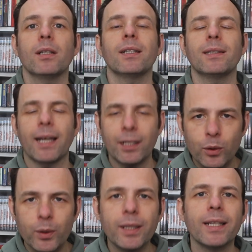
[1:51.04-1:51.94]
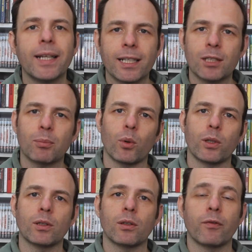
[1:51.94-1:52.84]
continuing their
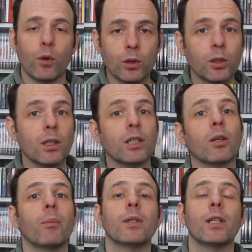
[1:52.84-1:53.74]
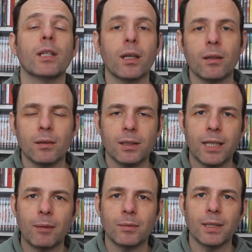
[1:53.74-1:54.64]
exploits. Unfortunately, somebody kills
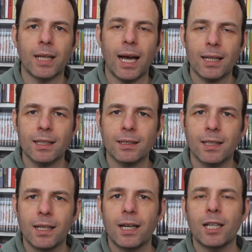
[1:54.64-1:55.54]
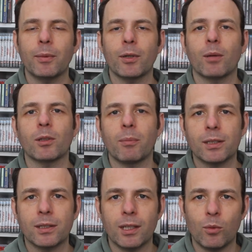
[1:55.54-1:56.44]
Captain Alex, and it becomes a
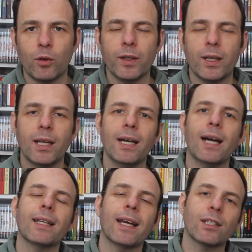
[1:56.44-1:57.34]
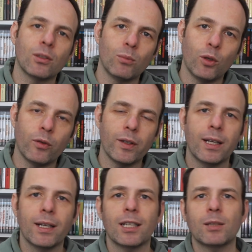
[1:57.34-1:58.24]
mystery movie, an action
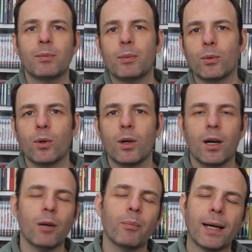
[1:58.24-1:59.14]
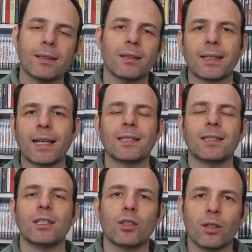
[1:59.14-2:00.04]
movie, as people are battling
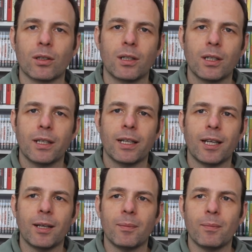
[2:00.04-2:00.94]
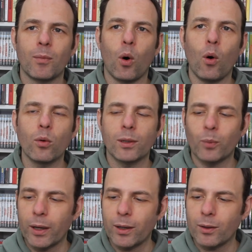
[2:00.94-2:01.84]
against each other. Um, all the
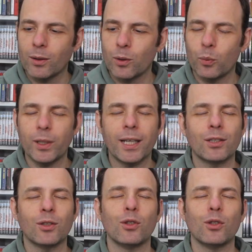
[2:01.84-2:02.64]
while, we get